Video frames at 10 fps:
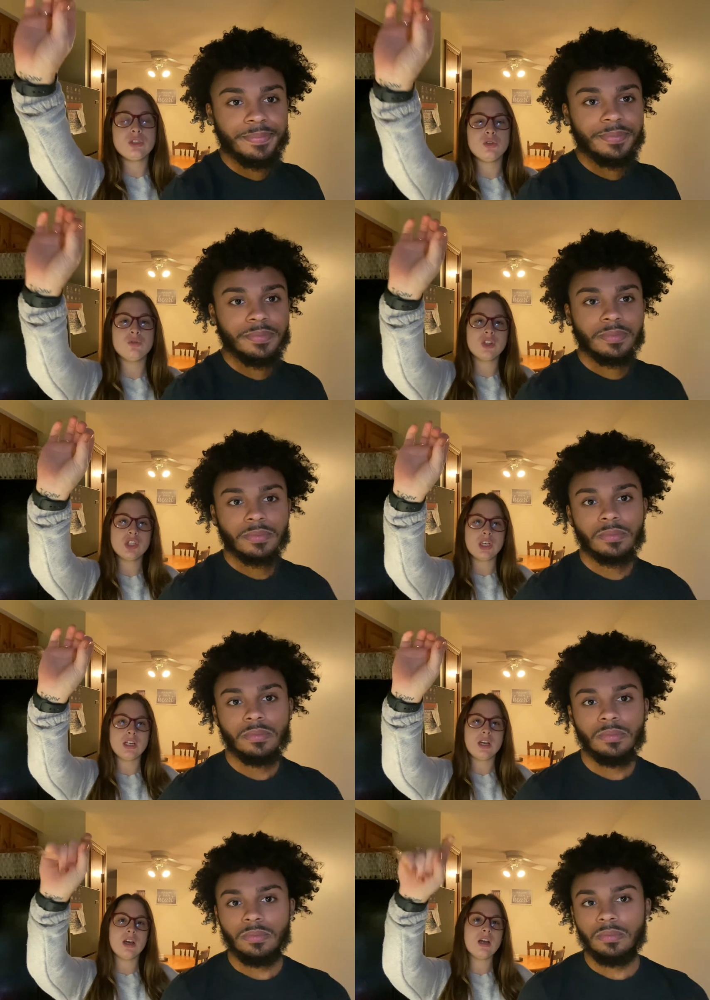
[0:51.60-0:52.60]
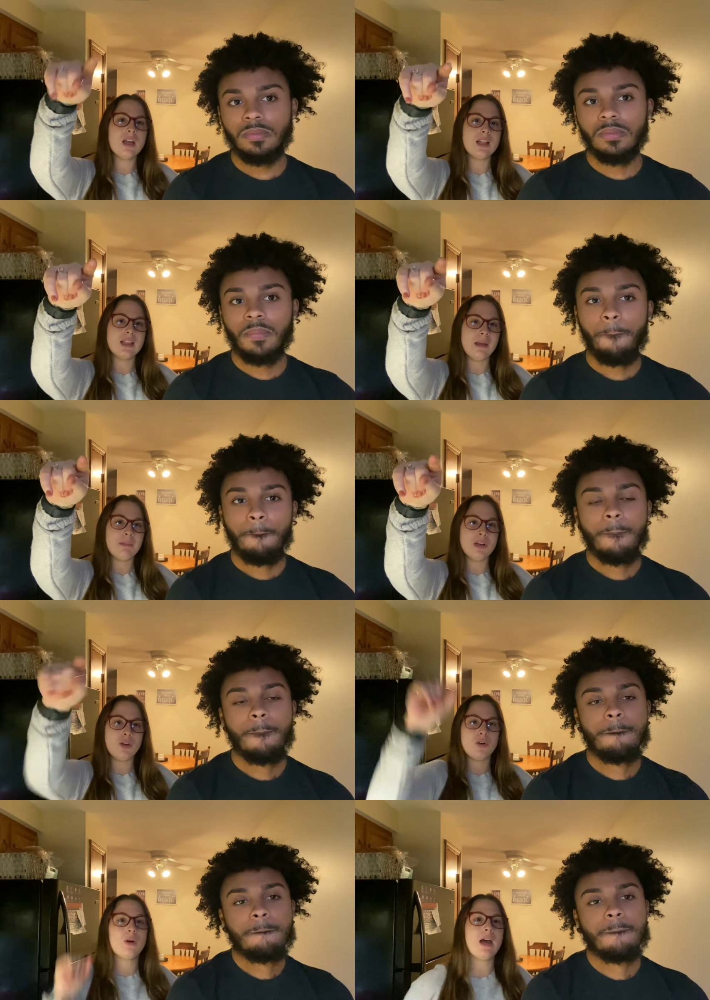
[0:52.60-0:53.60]
Speaker 1: to Virginia. Let me
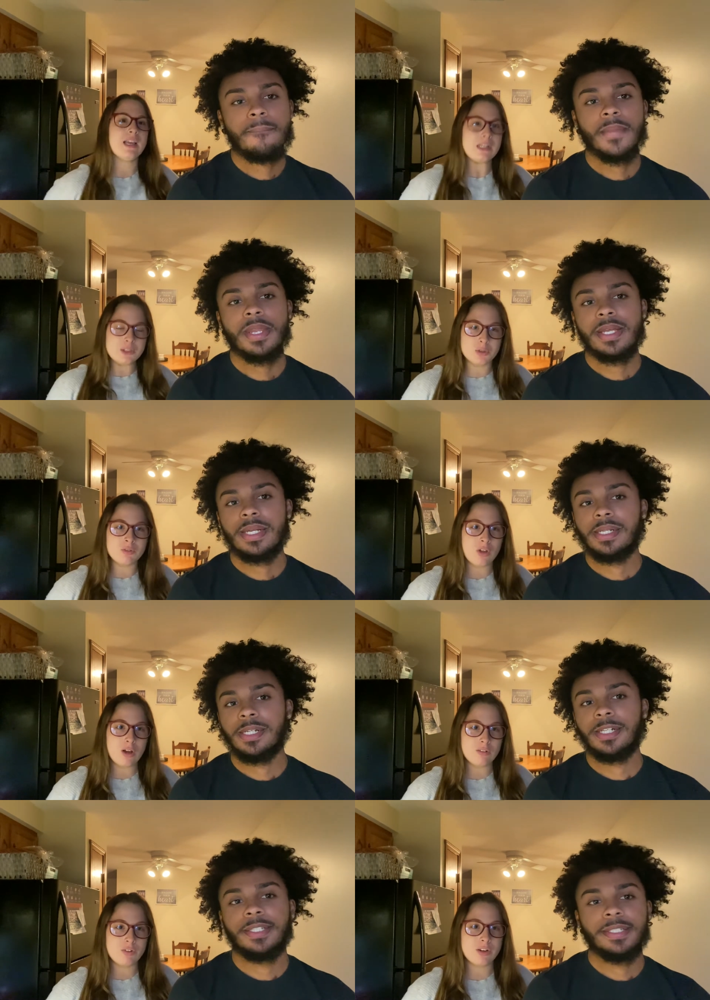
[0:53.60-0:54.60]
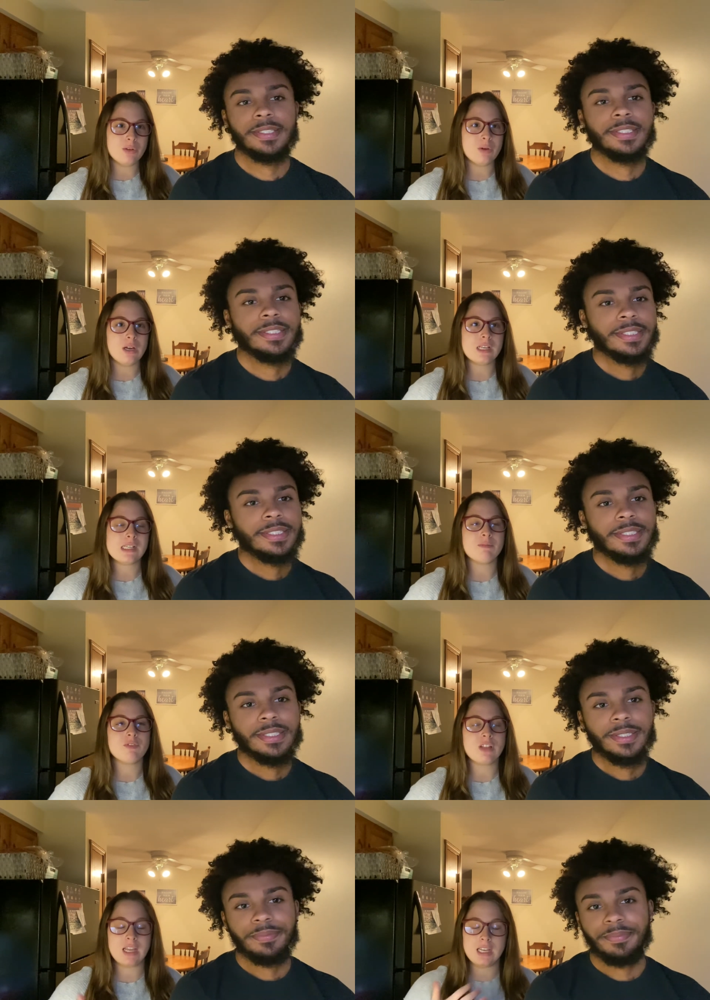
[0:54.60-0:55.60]
know. I can do a vlog for you guys. I'm
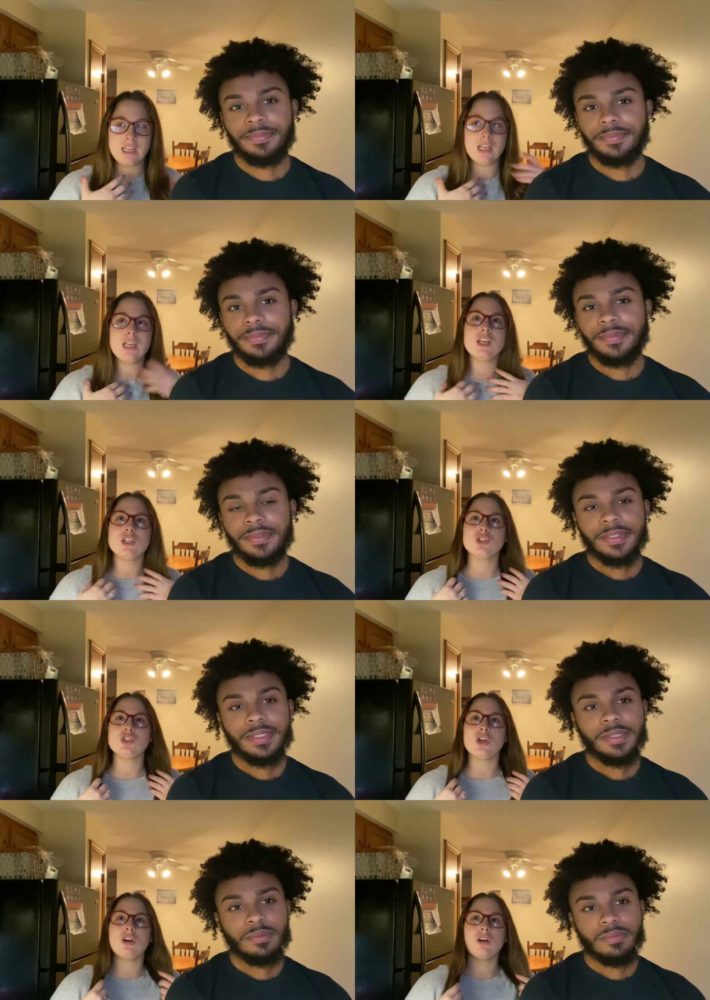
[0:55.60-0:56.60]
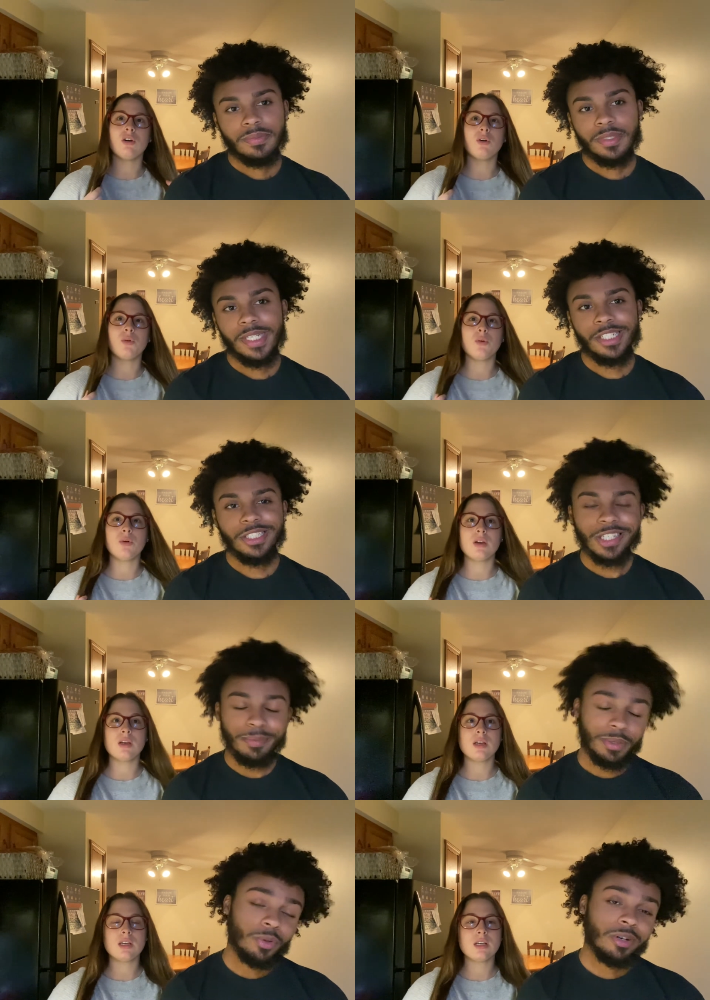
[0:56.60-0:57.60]
flying so yeah, she's
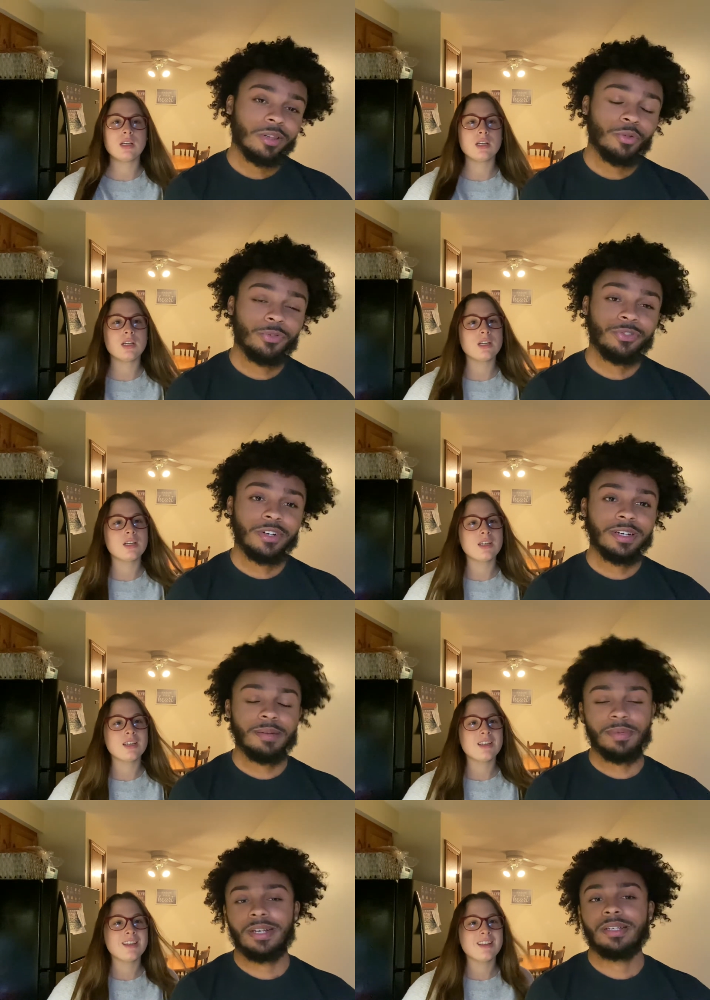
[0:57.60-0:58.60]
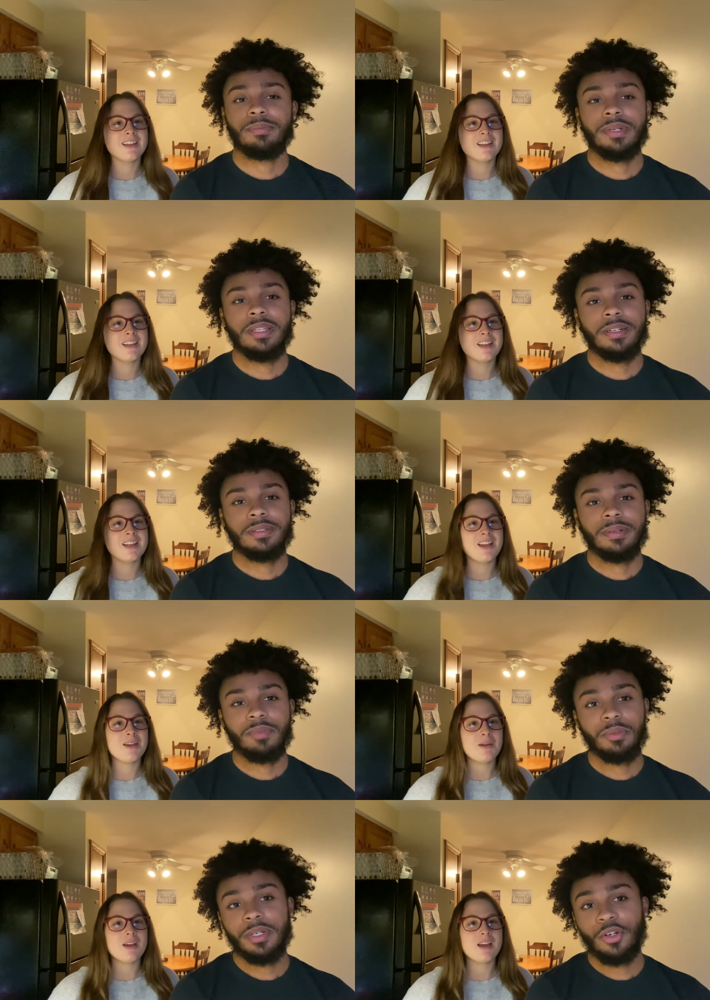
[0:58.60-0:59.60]
gonna be
Speaker 2: with her little friend. I'm not gonna be there.
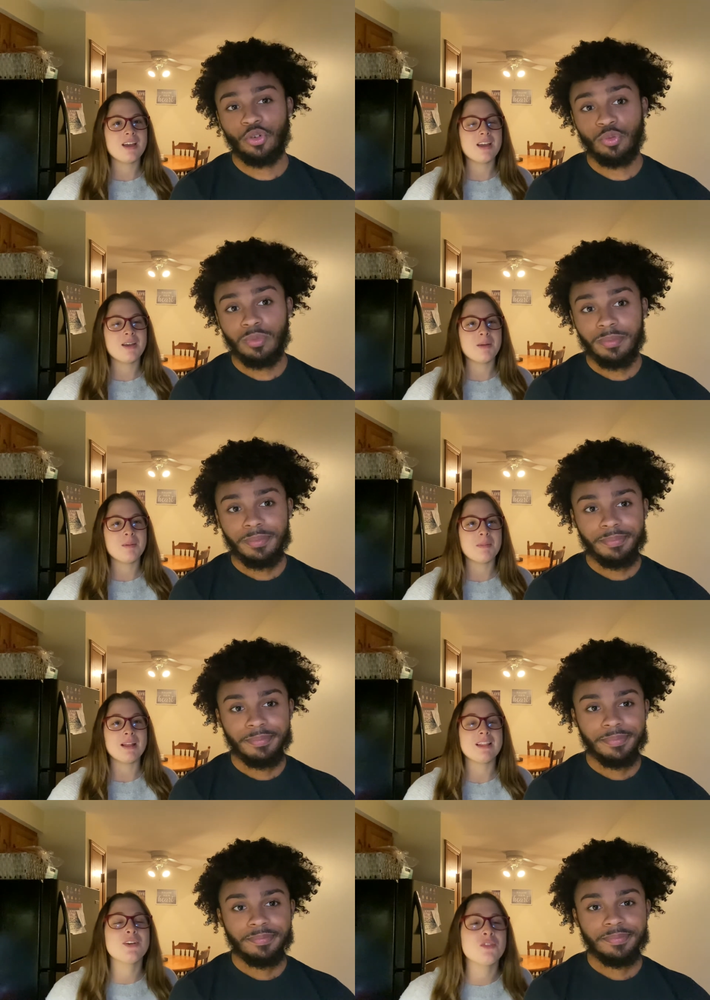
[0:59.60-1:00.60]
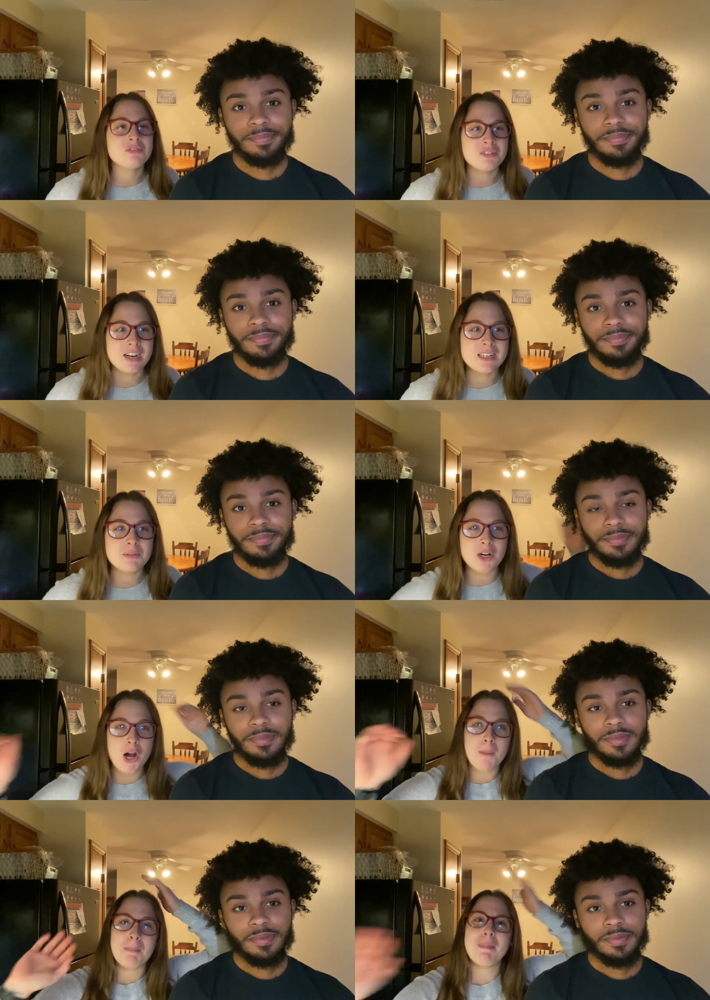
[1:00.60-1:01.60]
I'm gonna be home.
Speaker 1: My little friend. We're
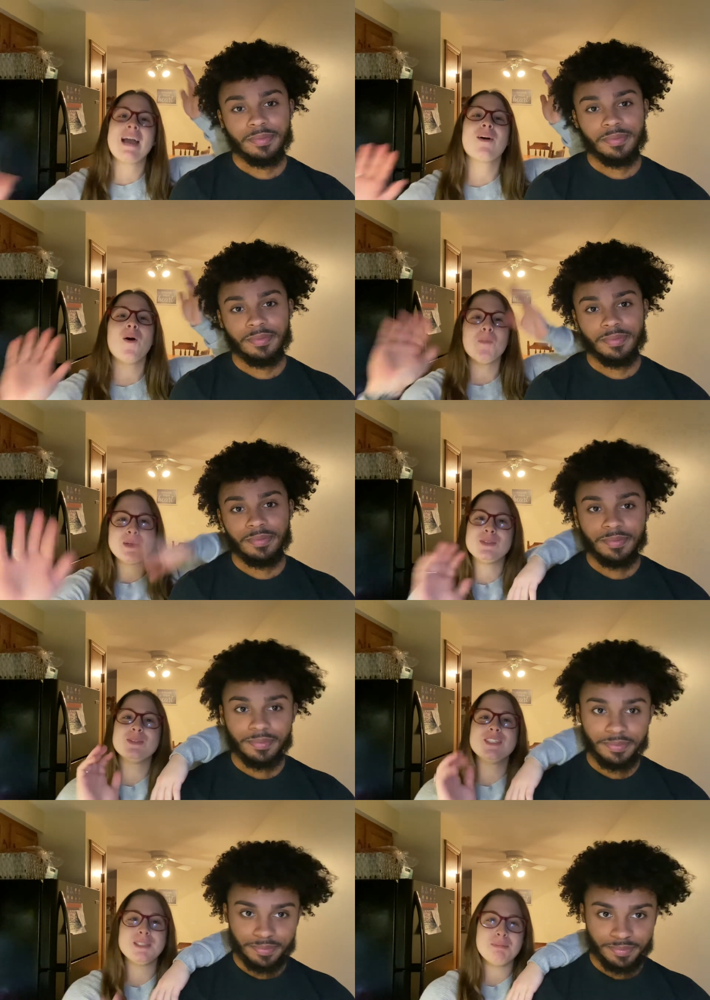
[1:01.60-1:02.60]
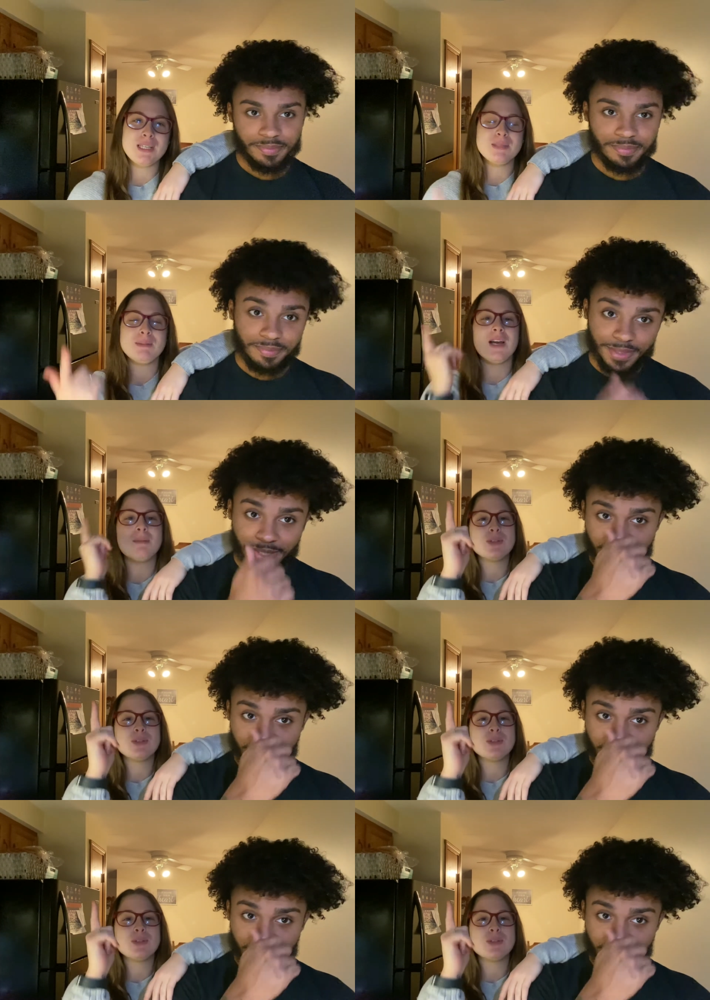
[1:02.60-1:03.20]
coming back home as soon as she picks me up. So